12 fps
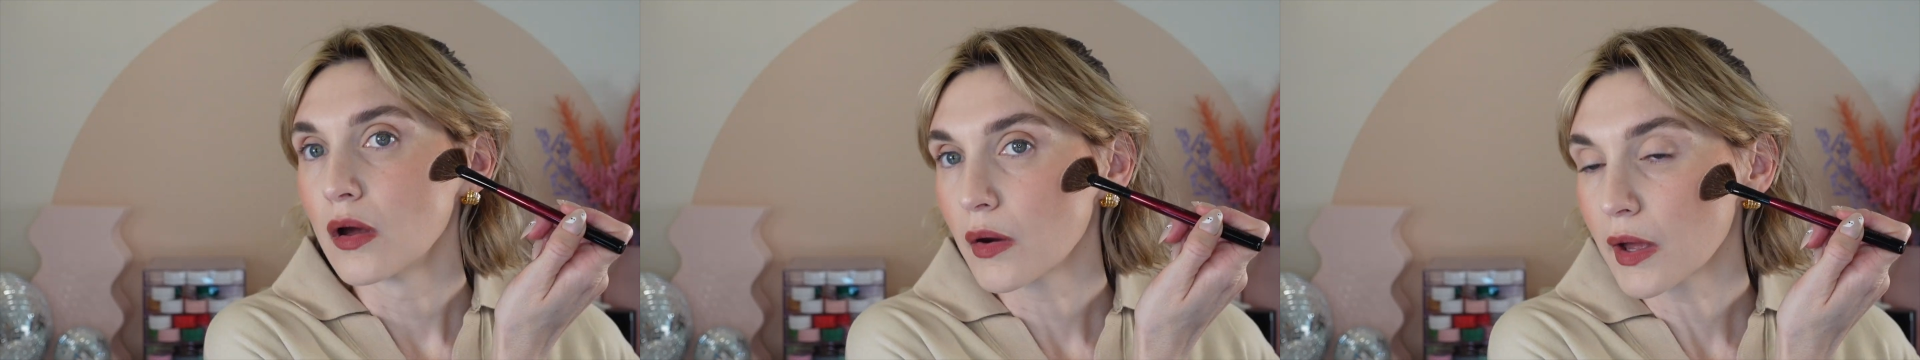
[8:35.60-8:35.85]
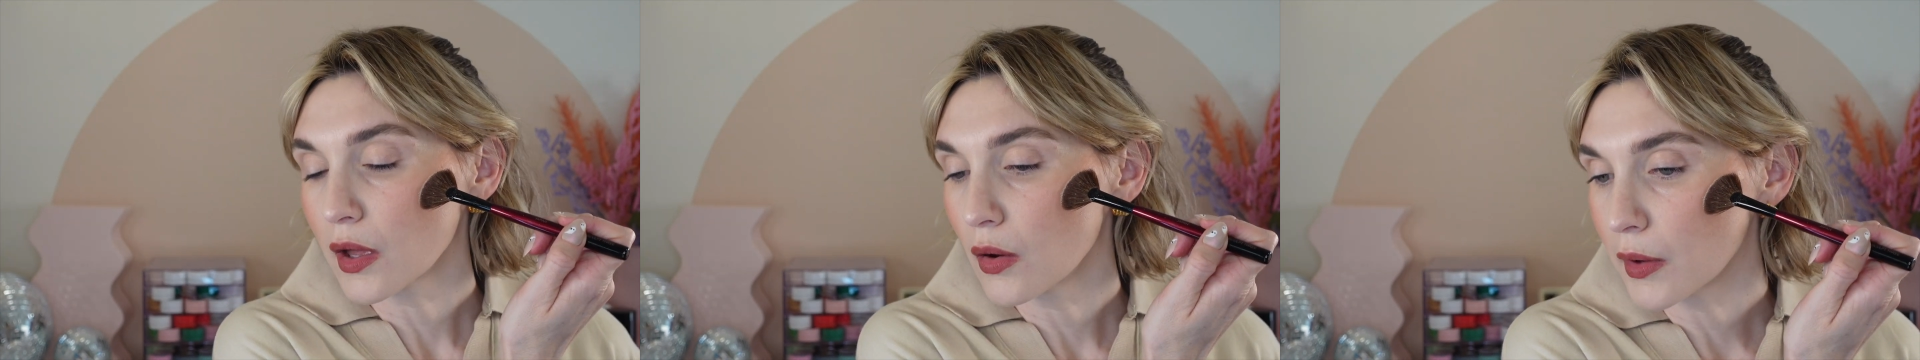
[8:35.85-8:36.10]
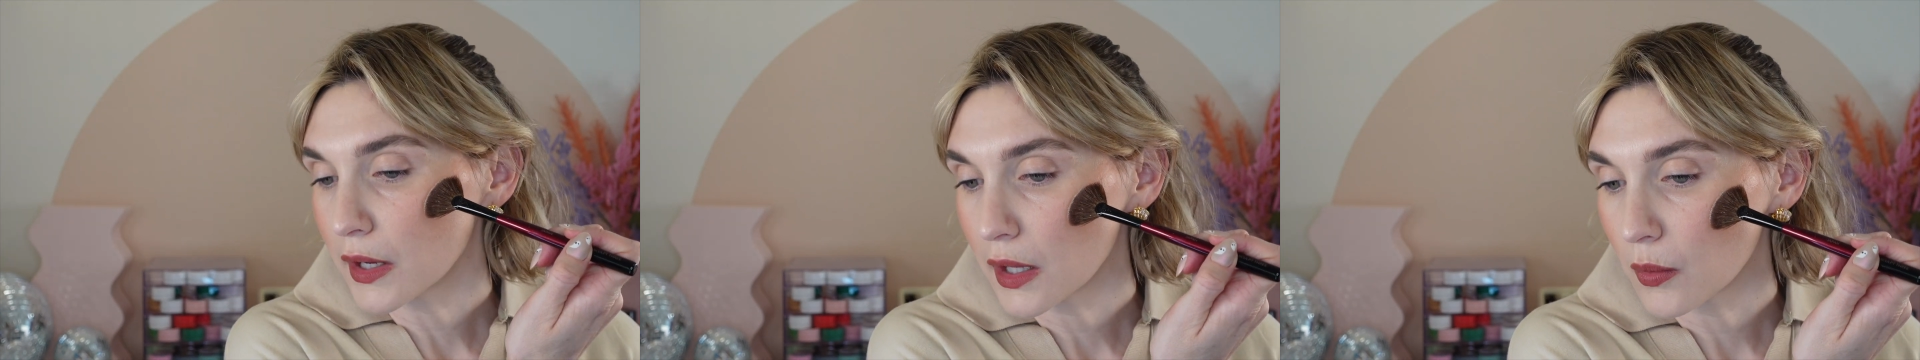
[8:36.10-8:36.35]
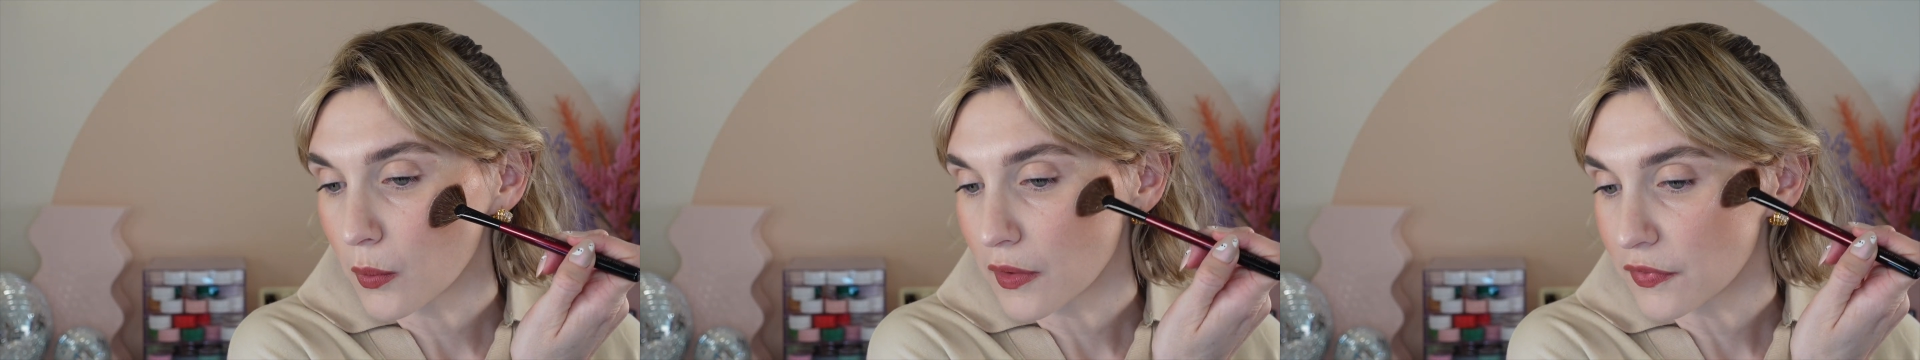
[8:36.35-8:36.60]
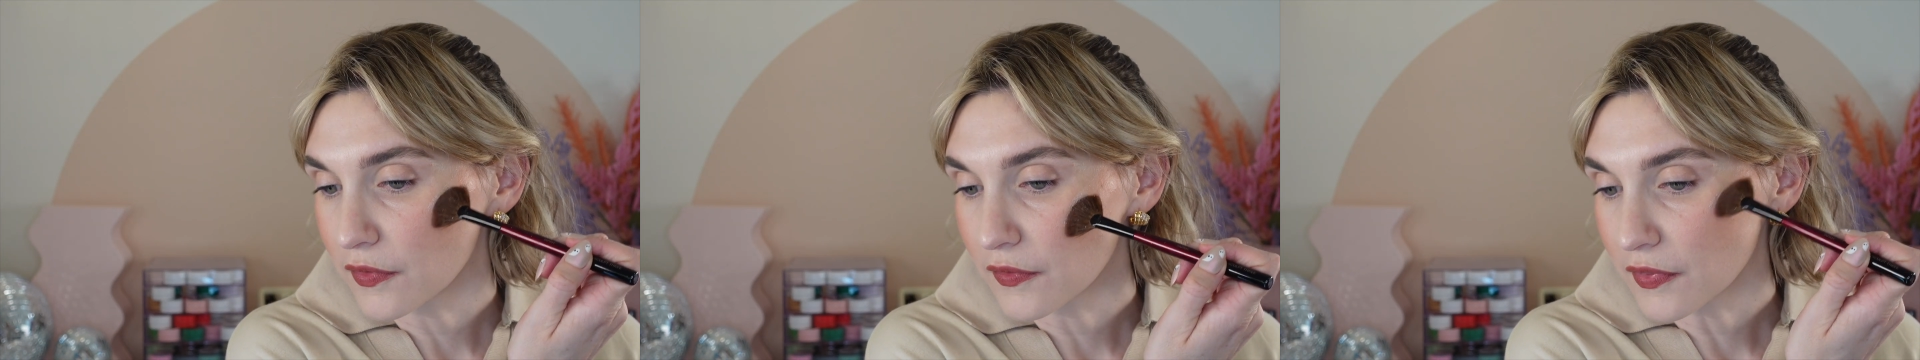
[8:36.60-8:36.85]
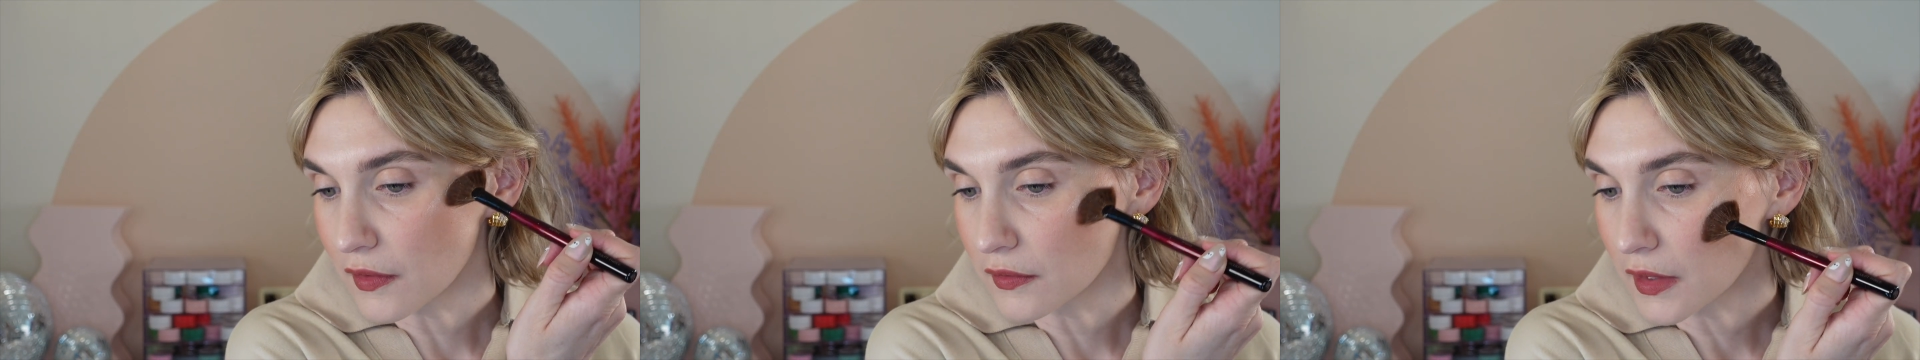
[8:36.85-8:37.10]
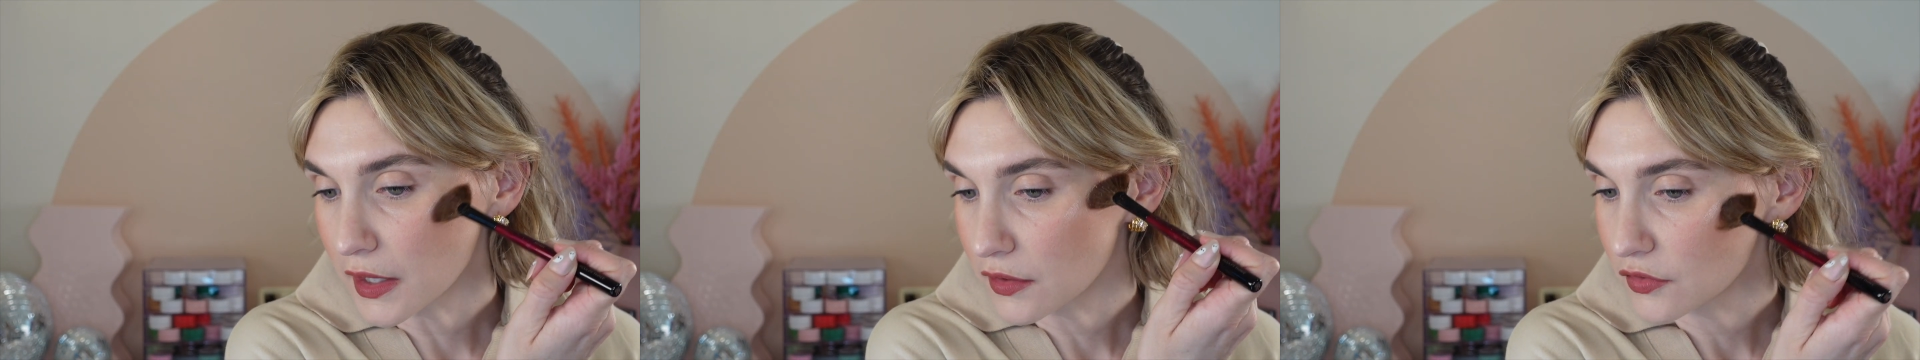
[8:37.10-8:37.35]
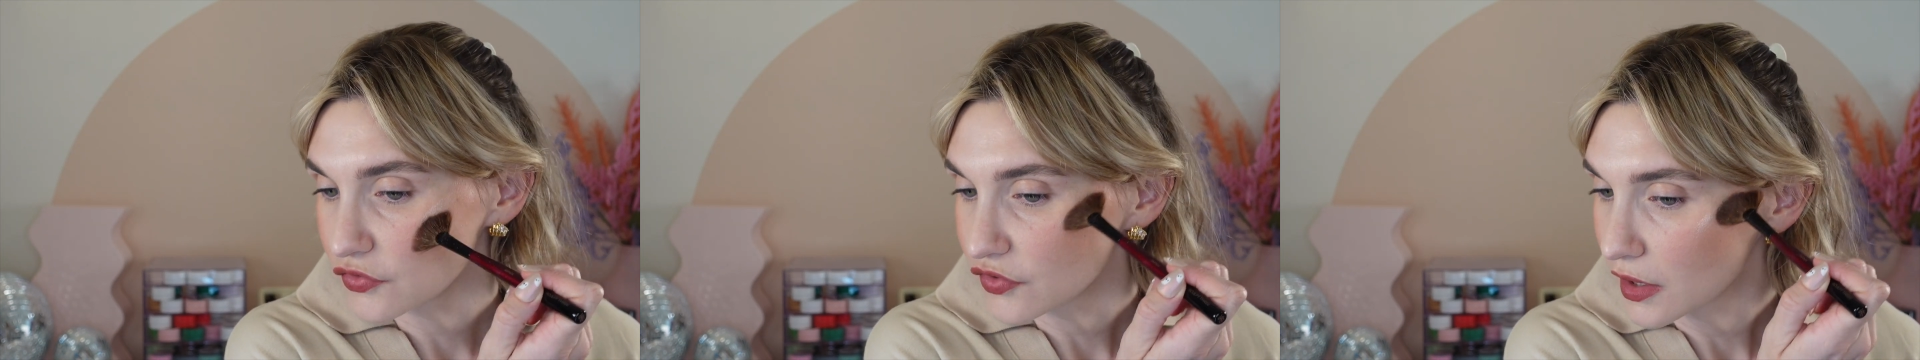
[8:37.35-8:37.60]
Okay, going in with the
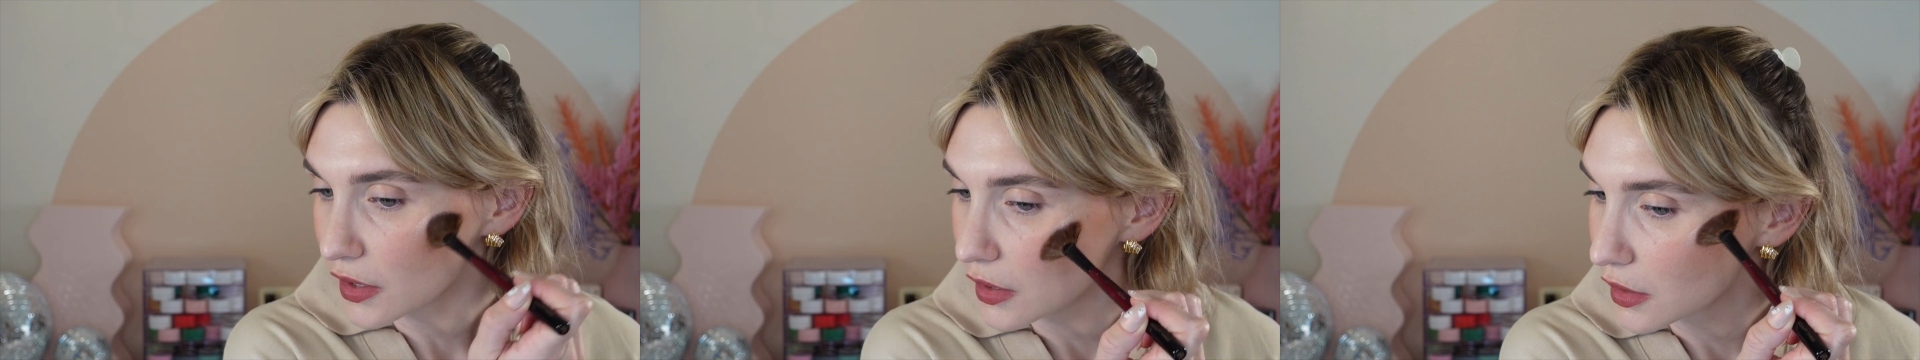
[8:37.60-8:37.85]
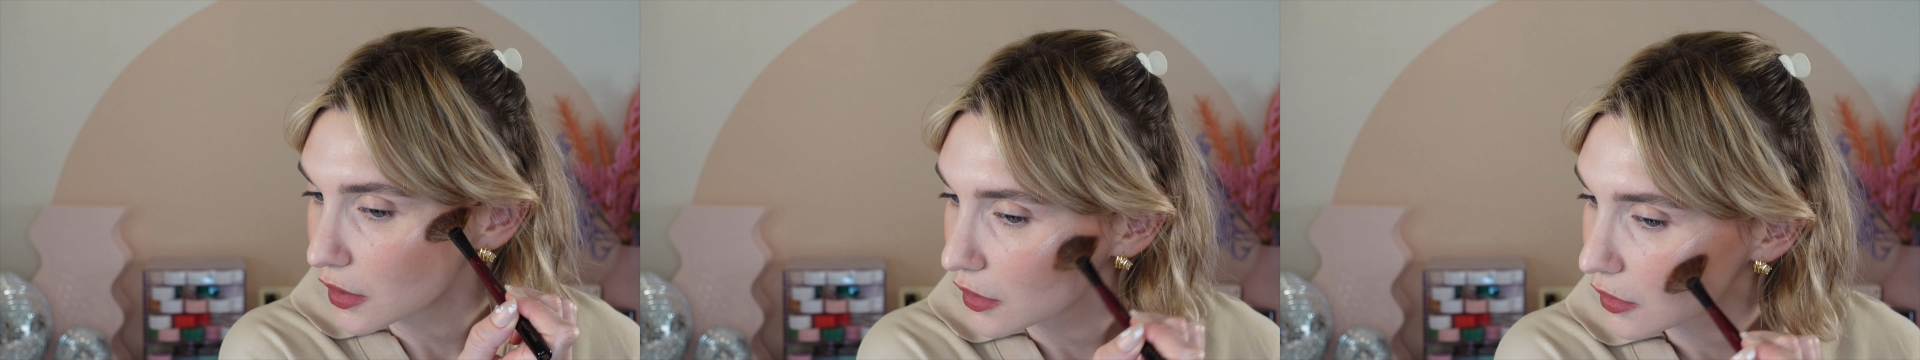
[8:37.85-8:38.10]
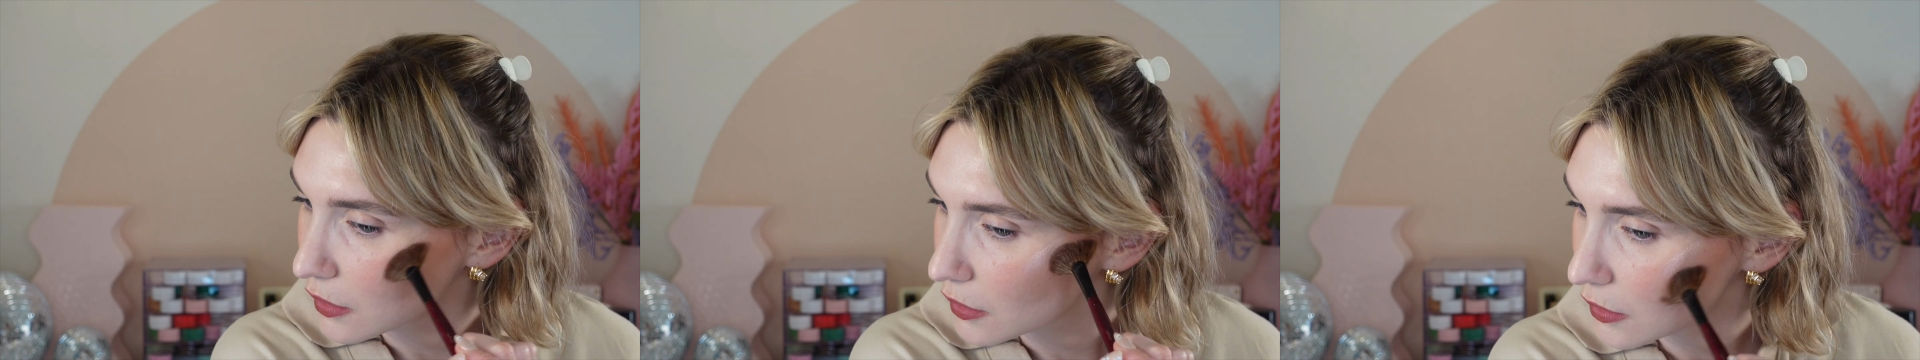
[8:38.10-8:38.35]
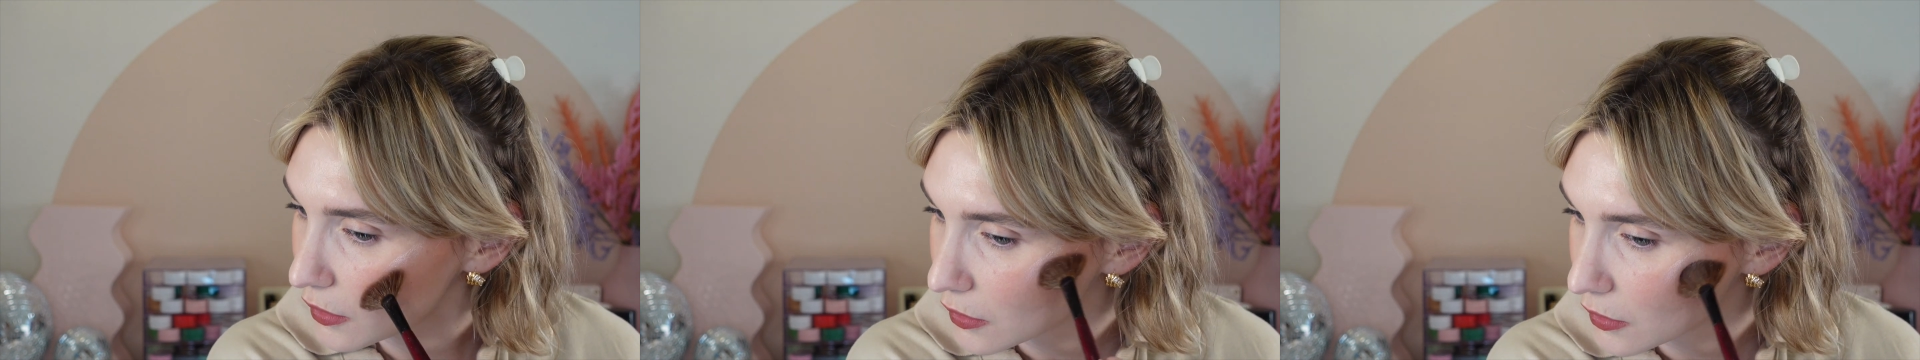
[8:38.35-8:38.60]
lighter shade here.